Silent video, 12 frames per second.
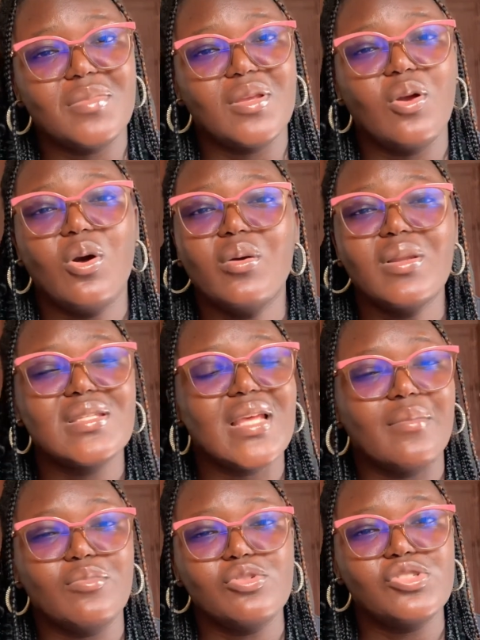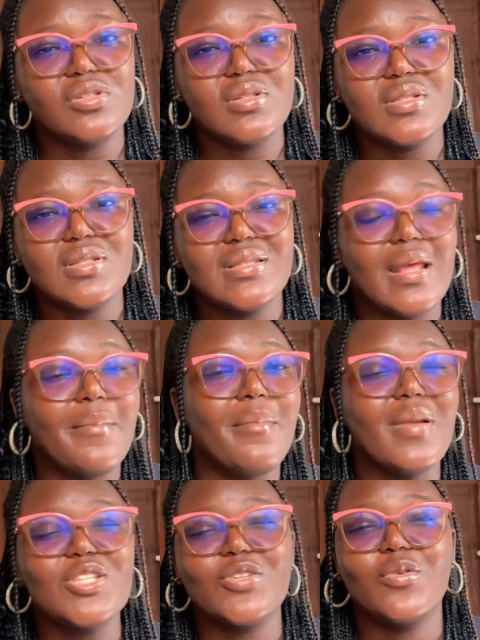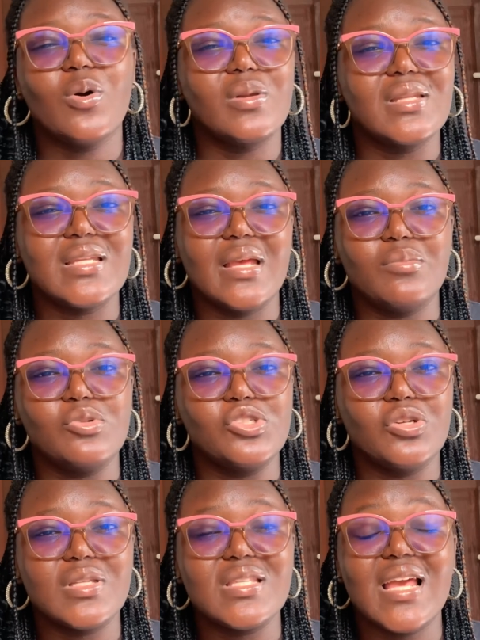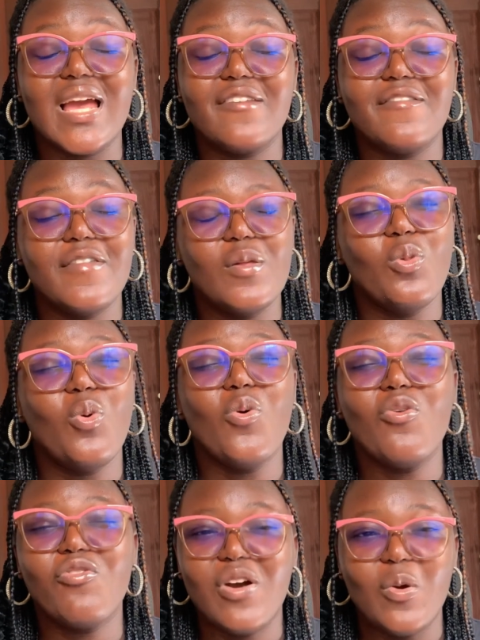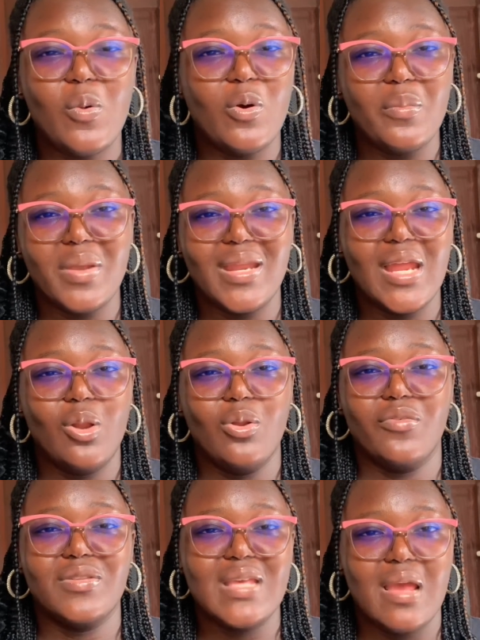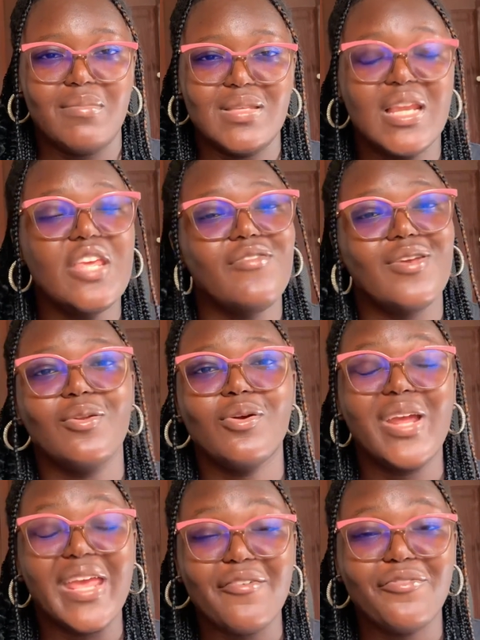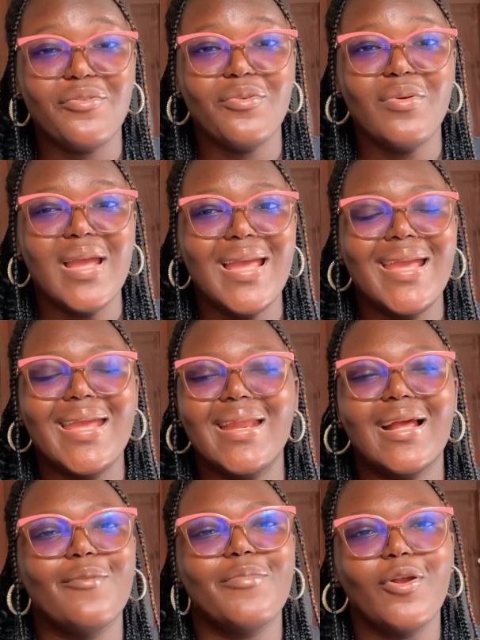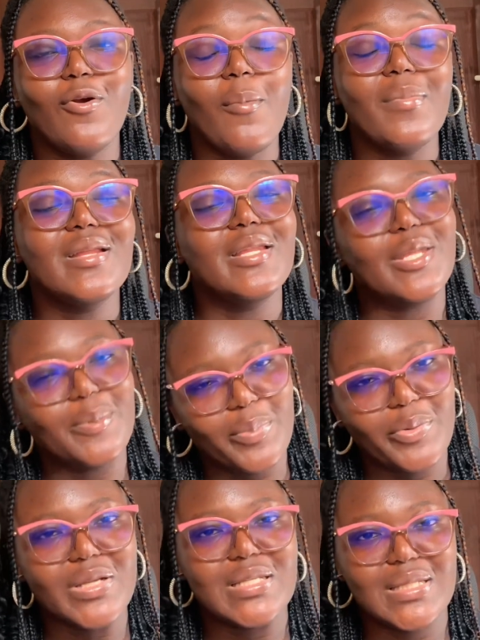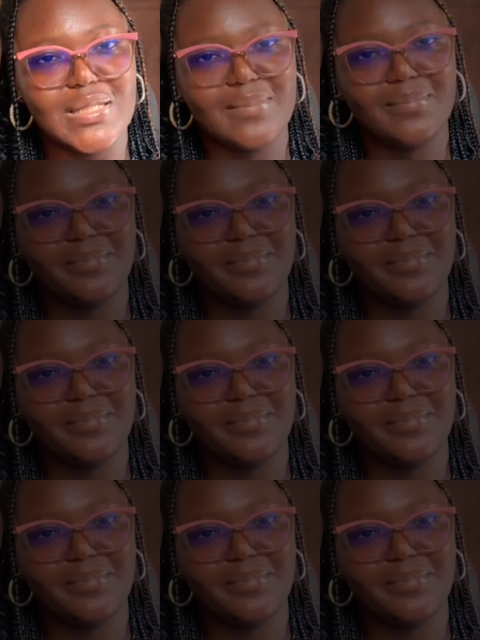me, all these emotions, a mix of all these emotions can feel overwhelming a lot of times. And if you're not careful, it can become depressing.